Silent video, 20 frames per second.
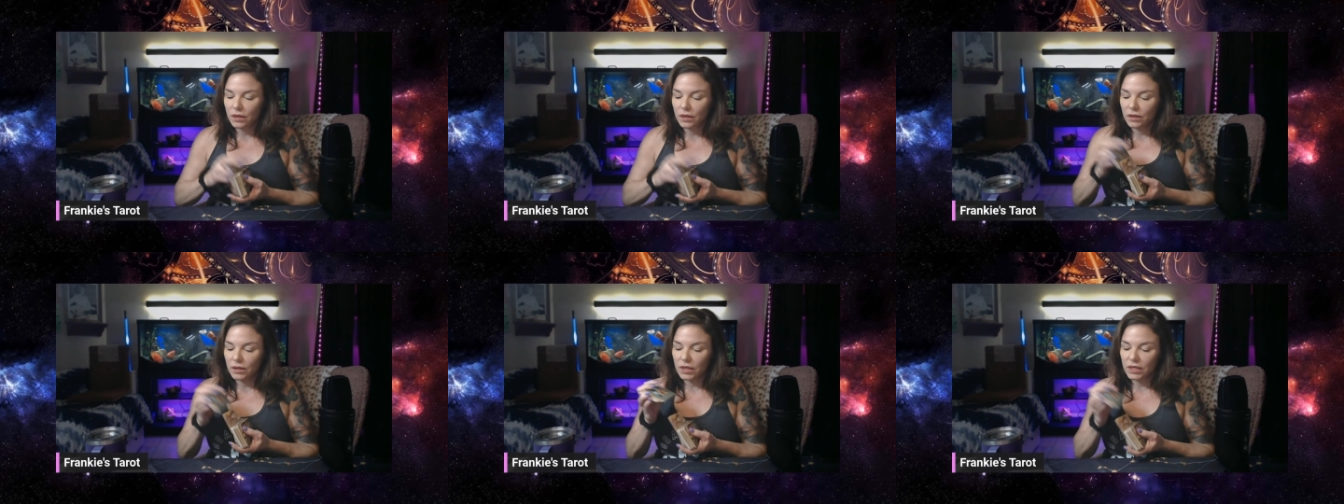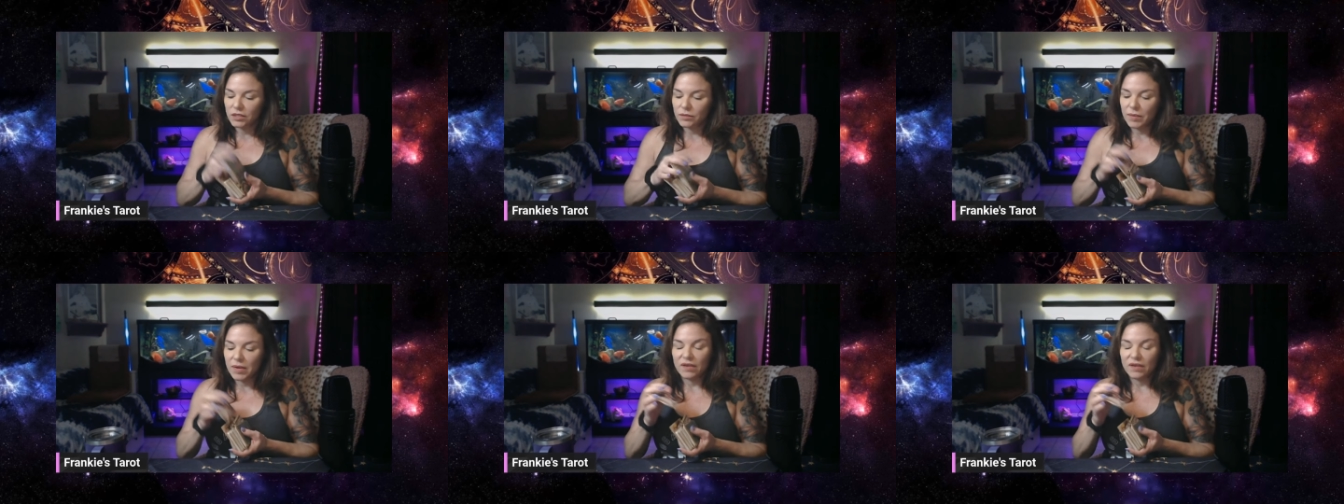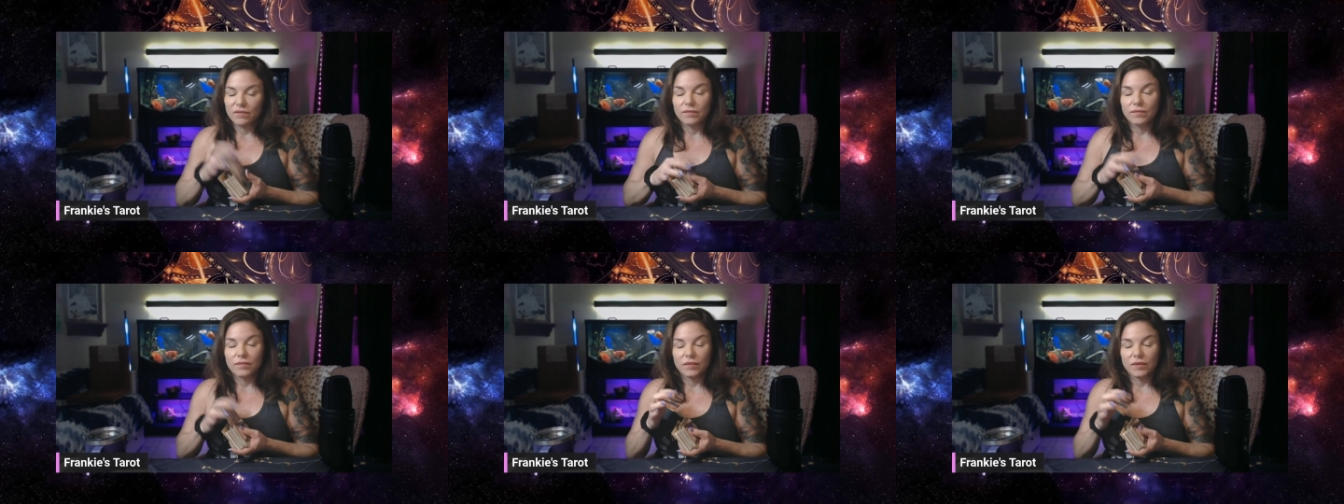Things
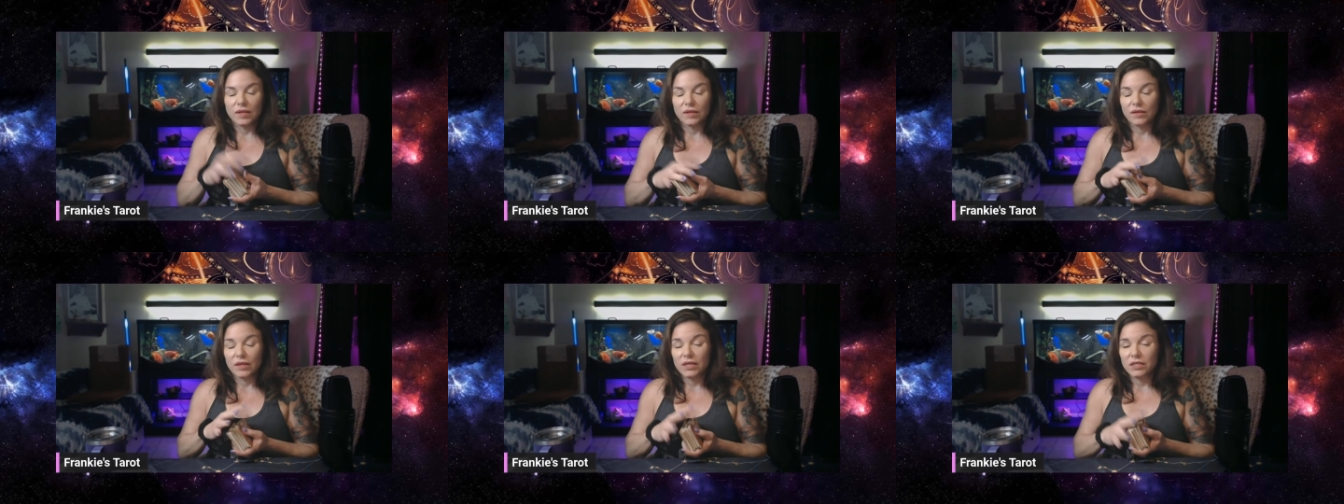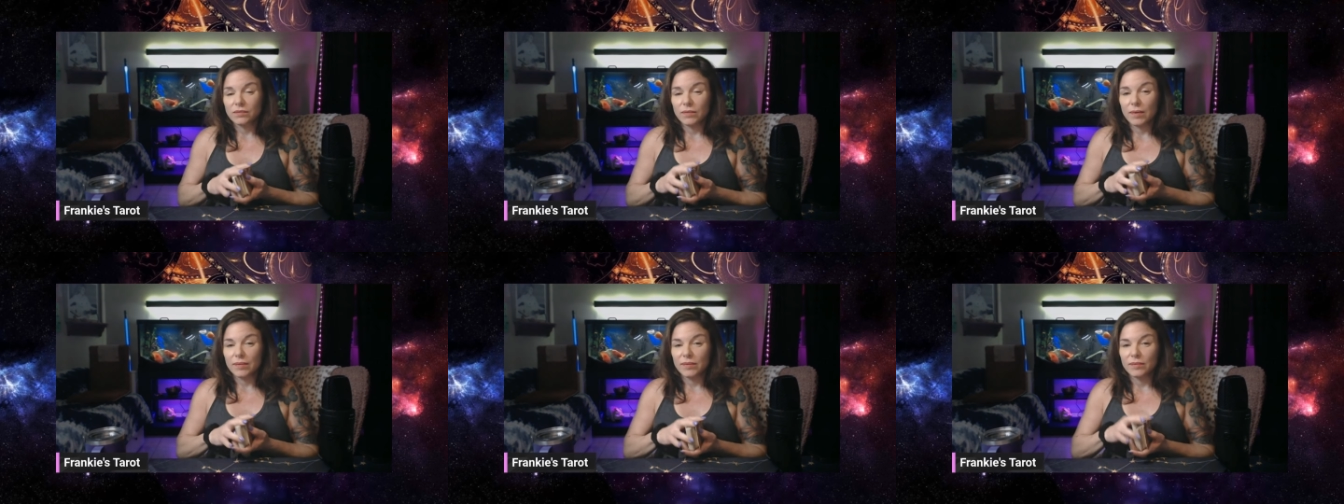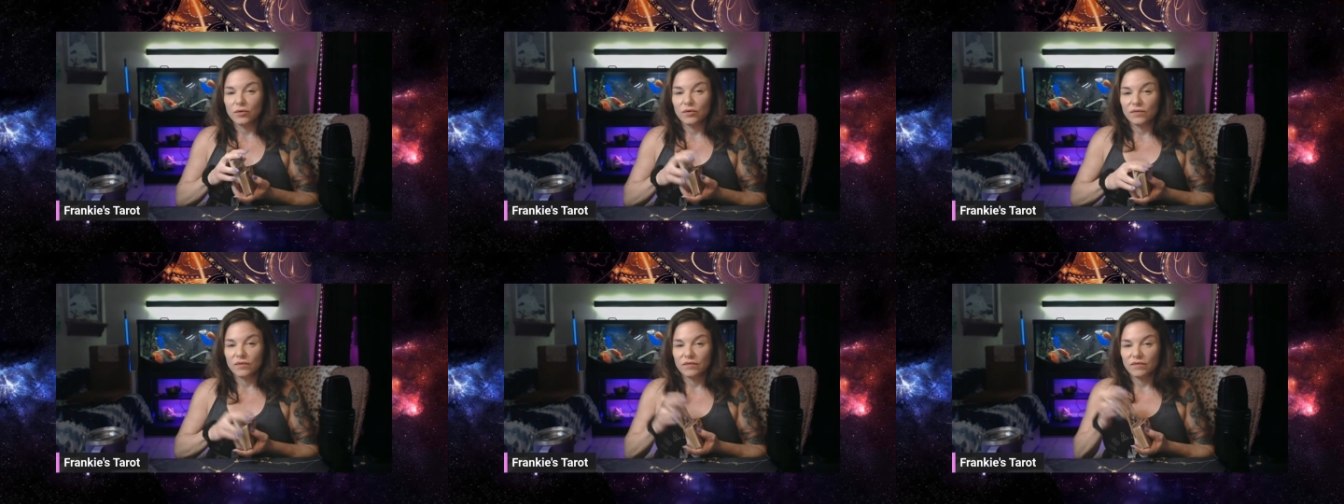may be
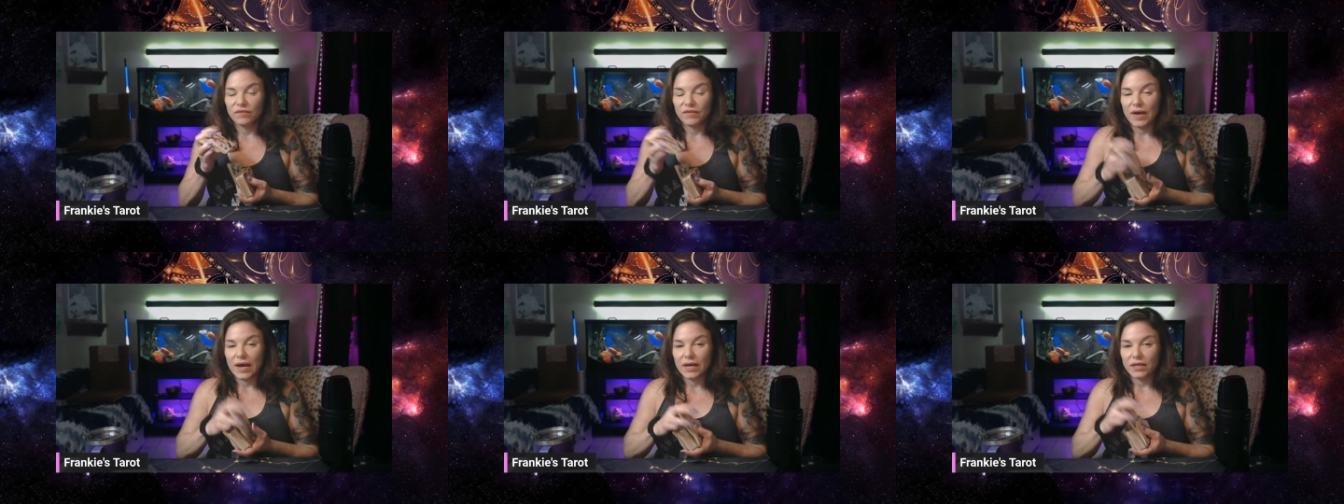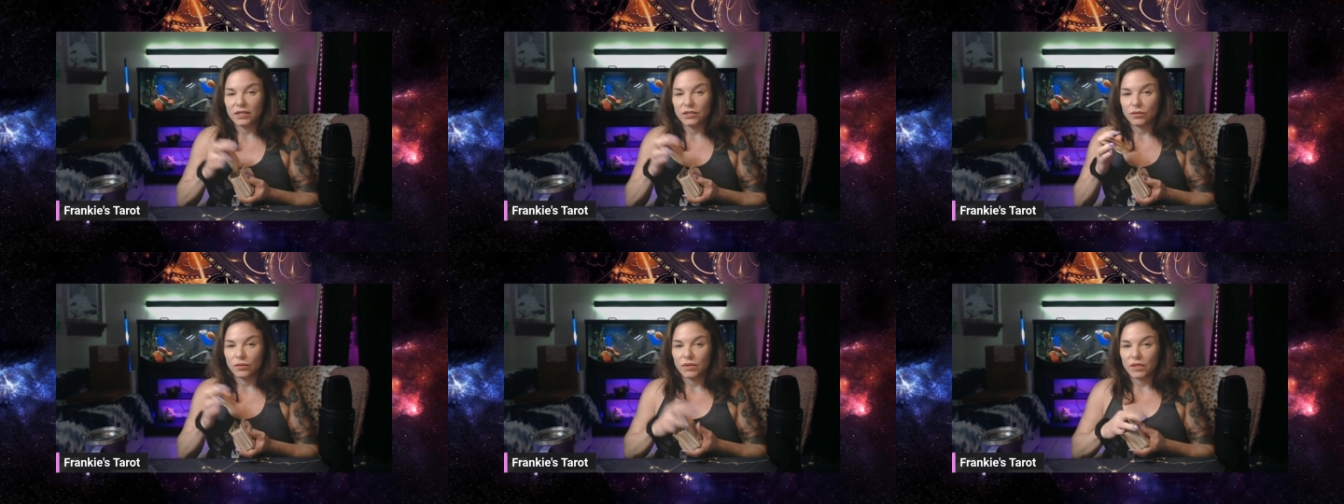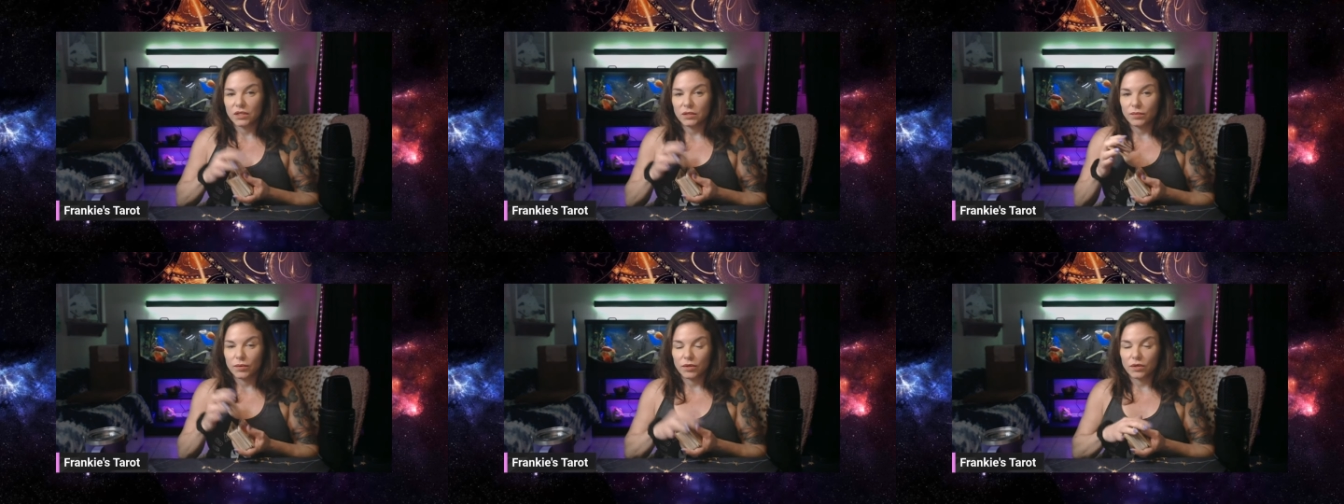moving fast with
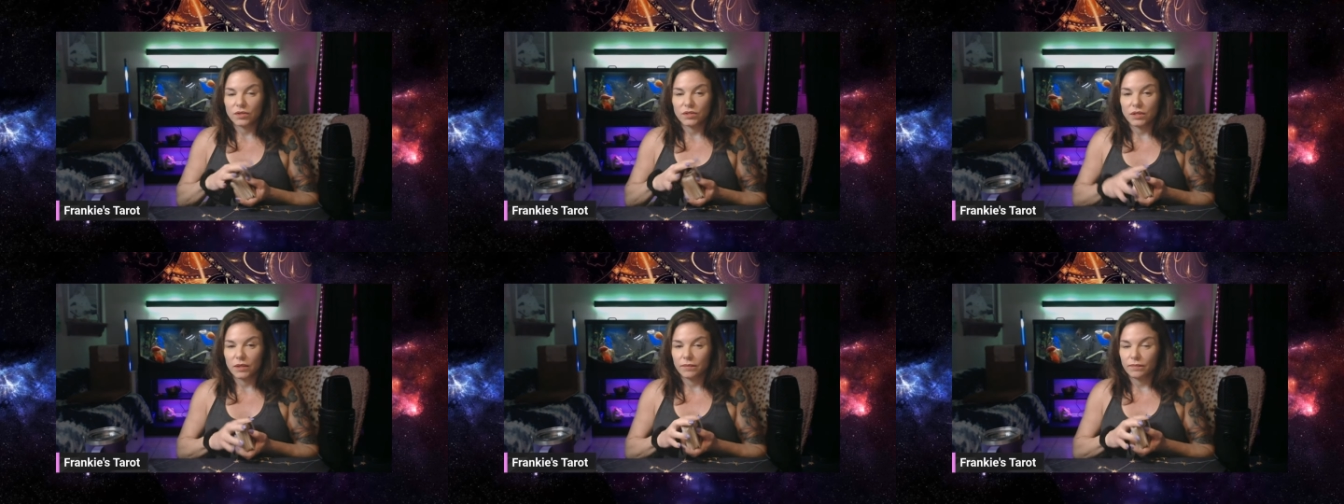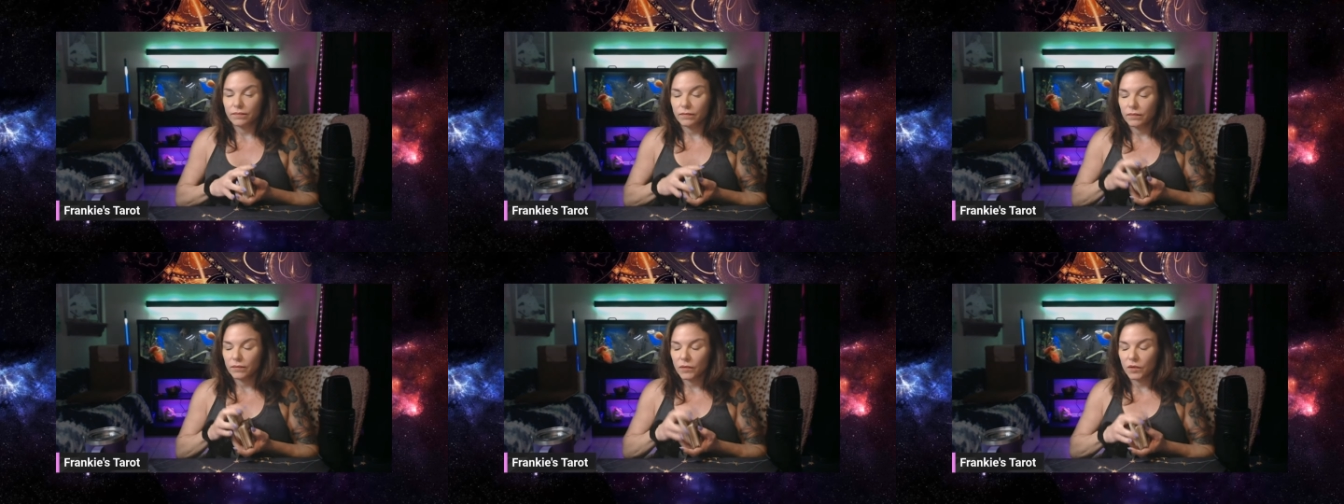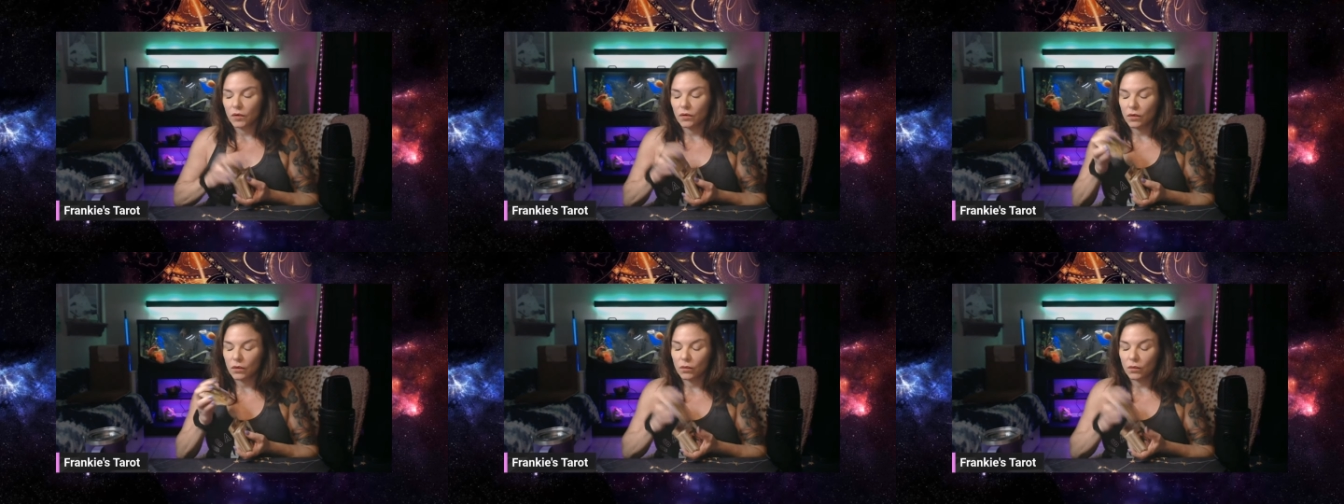this person,
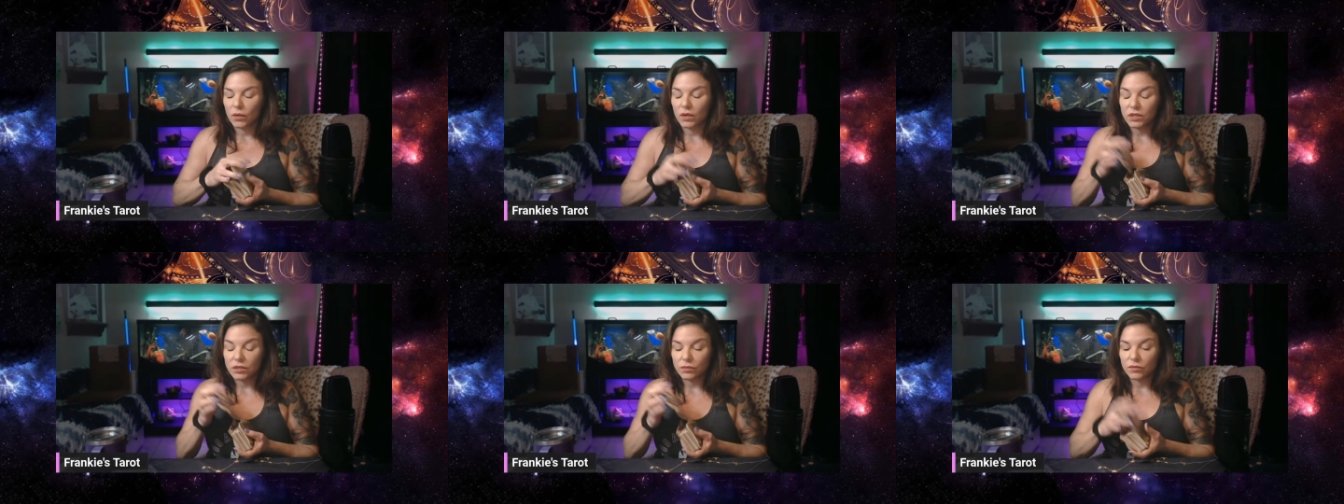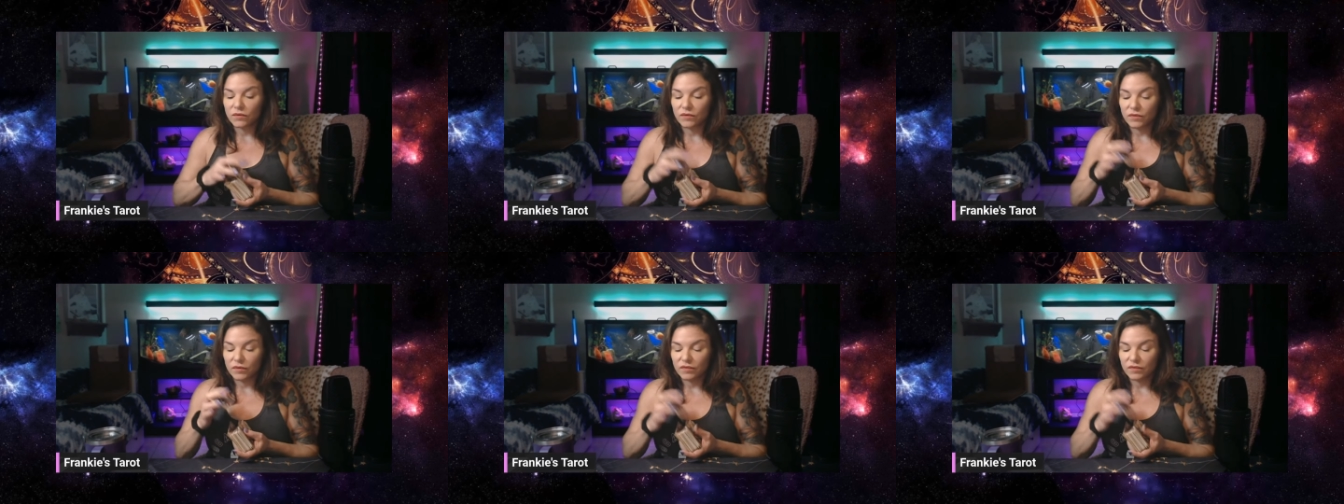or it was moving